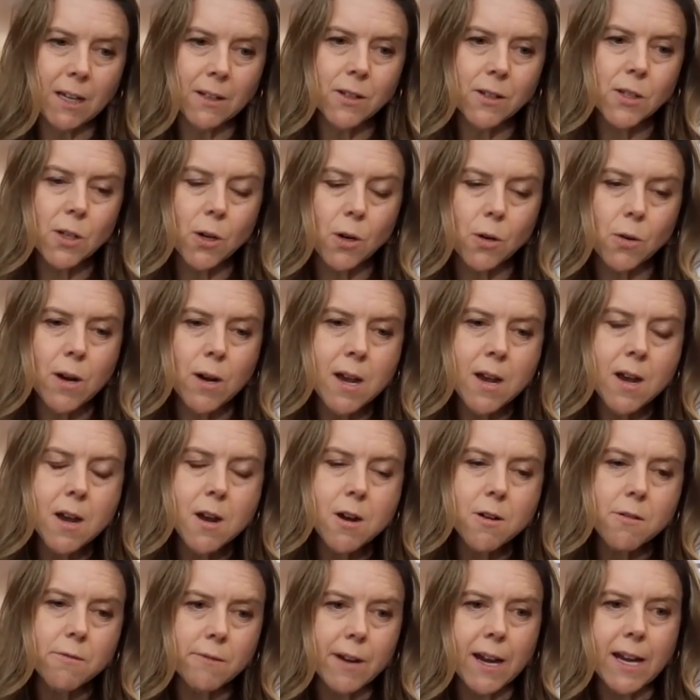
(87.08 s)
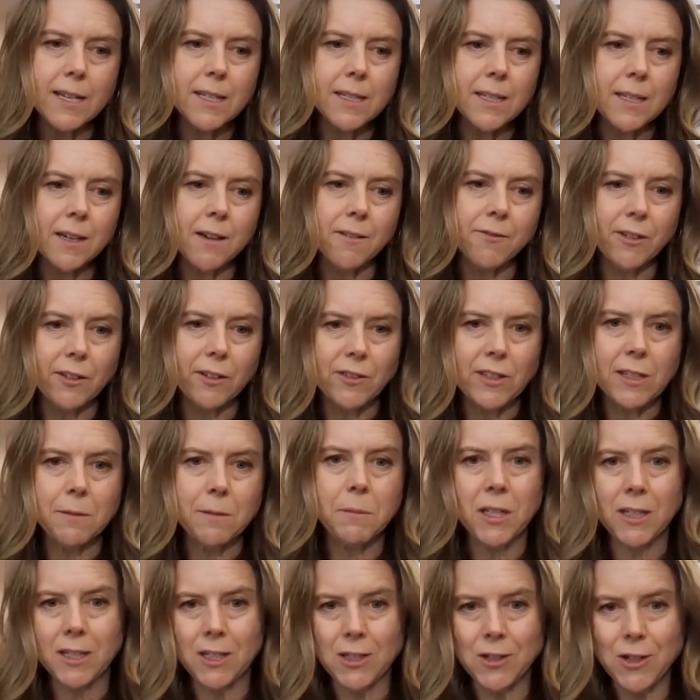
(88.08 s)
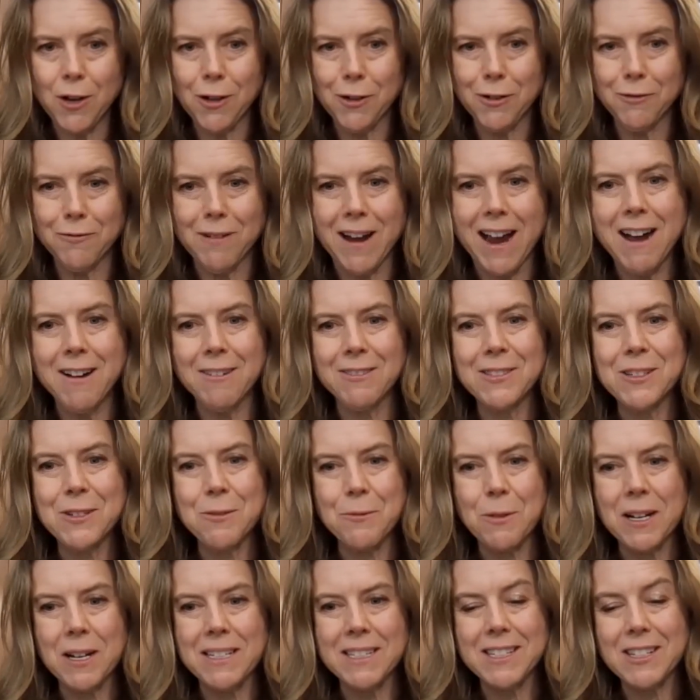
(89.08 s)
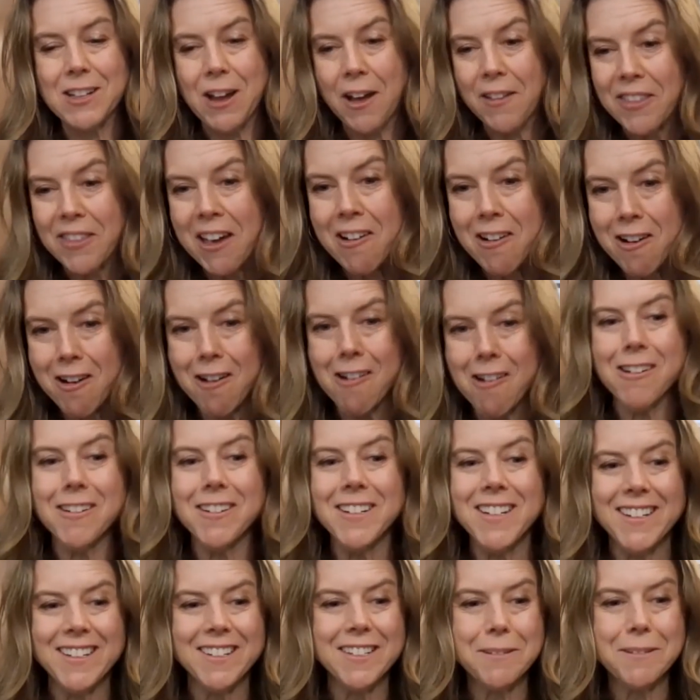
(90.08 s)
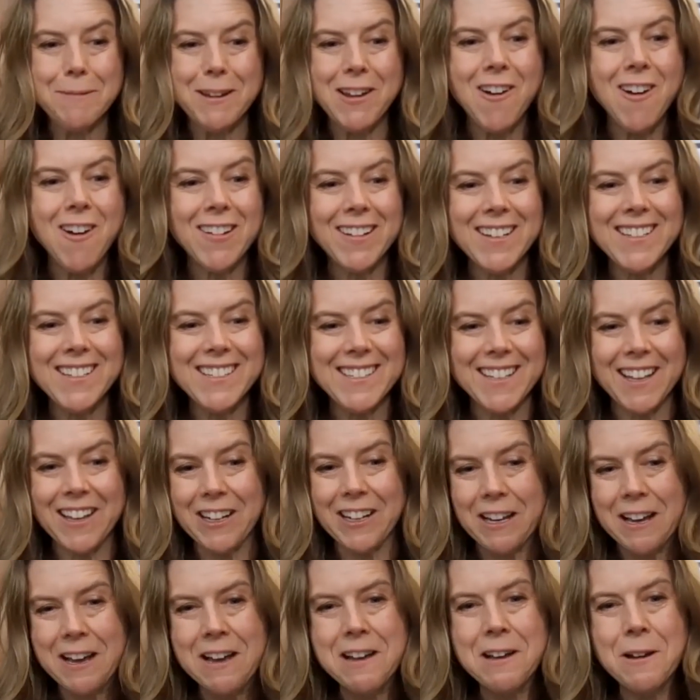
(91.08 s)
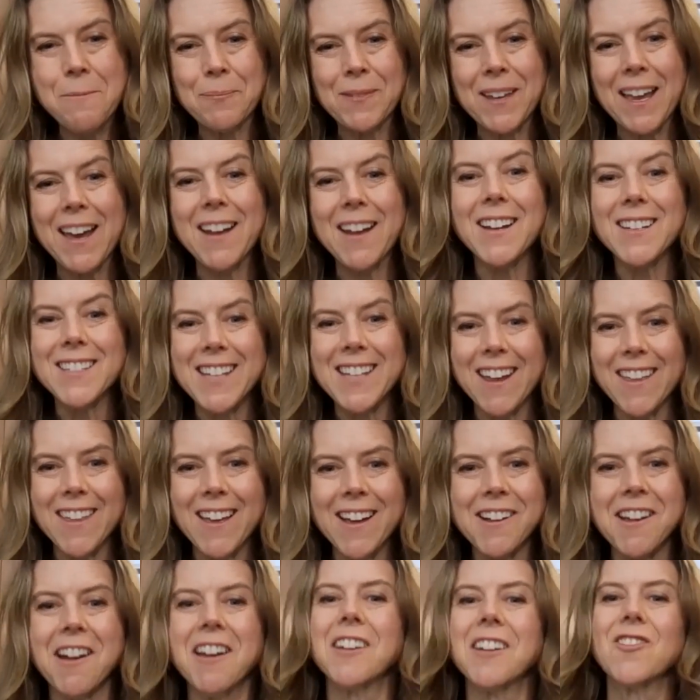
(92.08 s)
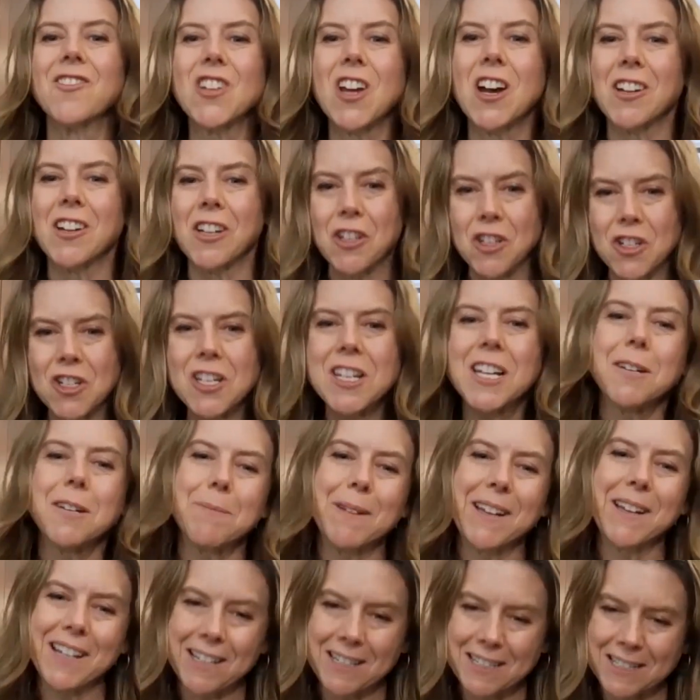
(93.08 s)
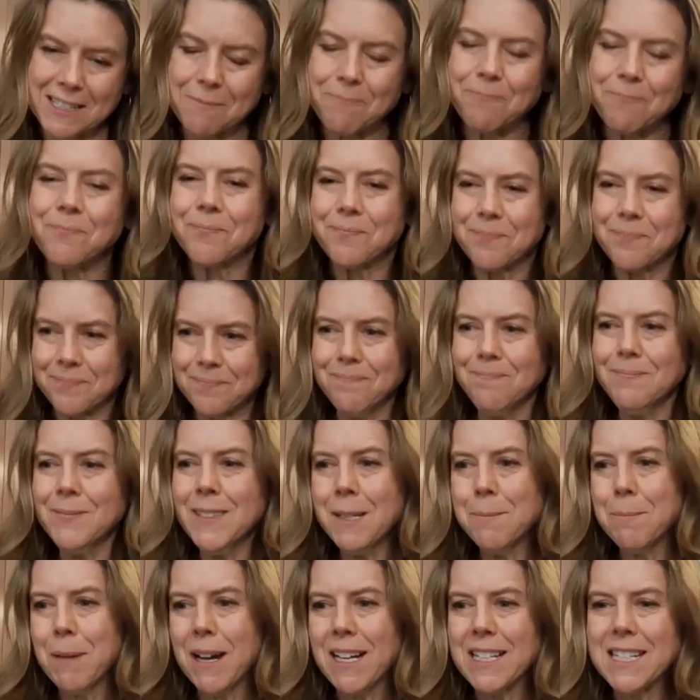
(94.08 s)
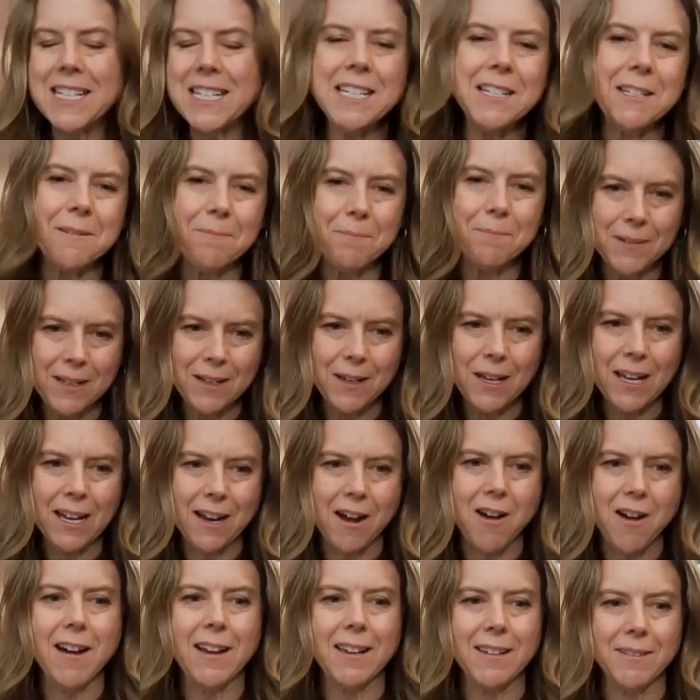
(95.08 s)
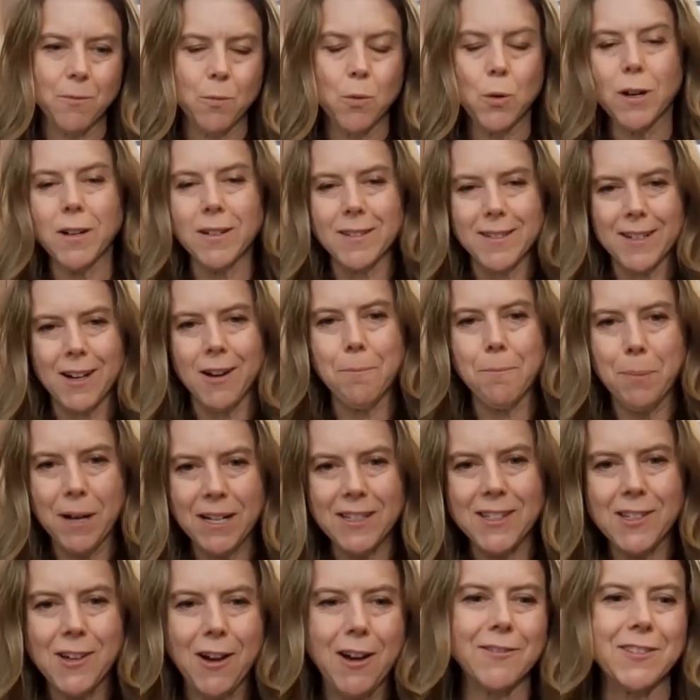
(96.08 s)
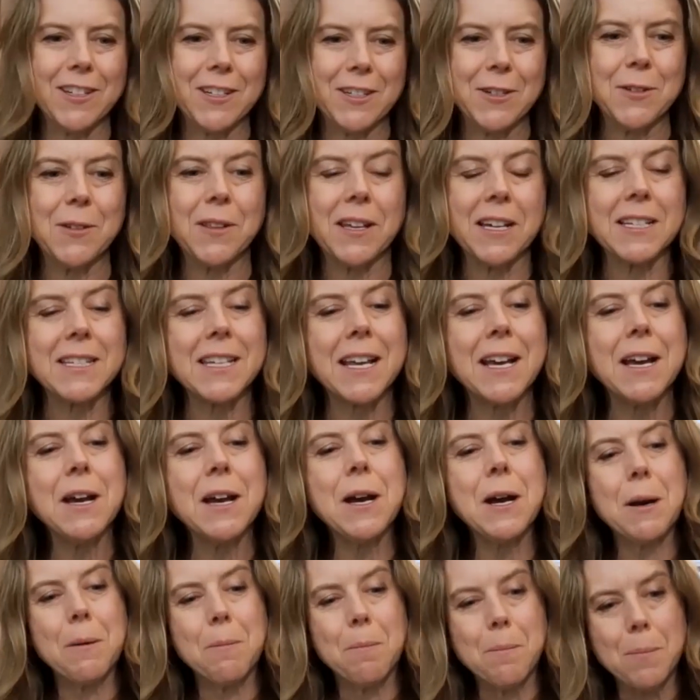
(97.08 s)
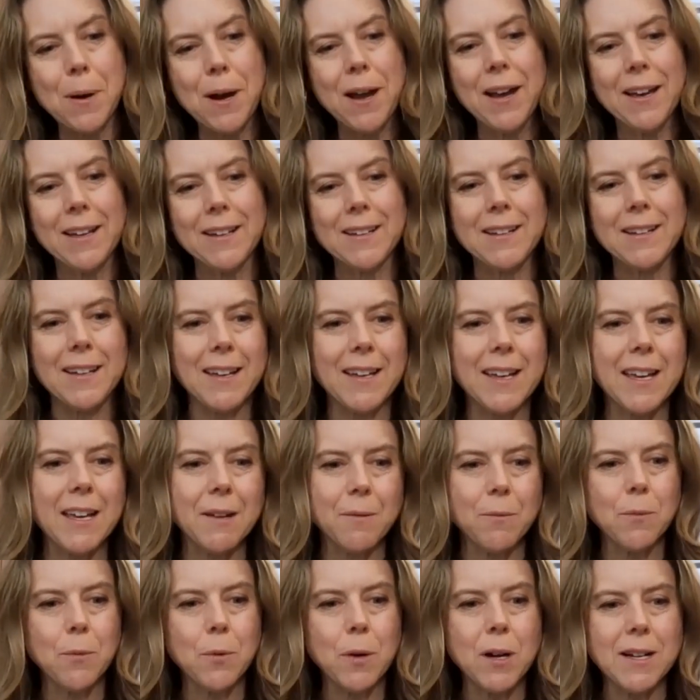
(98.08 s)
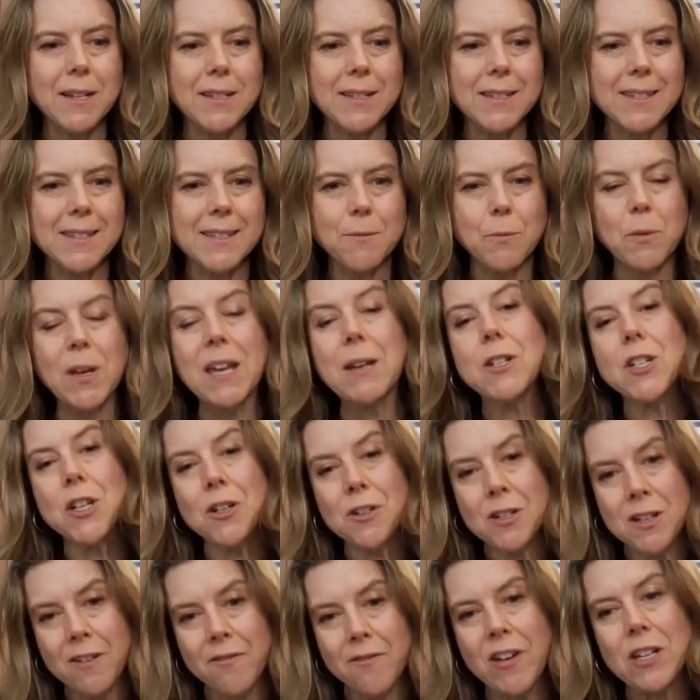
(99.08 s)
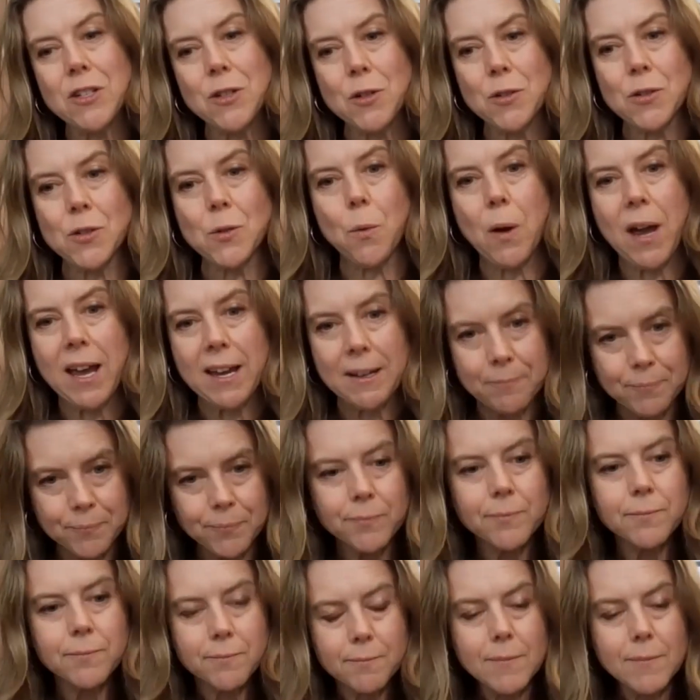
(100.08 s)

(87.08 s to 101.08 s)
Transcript: And so raising a $50 million round was not that hard, to be honest. And I say that kind of tongue in cheek because my team and I worked our butts off to do this, but we turned investors away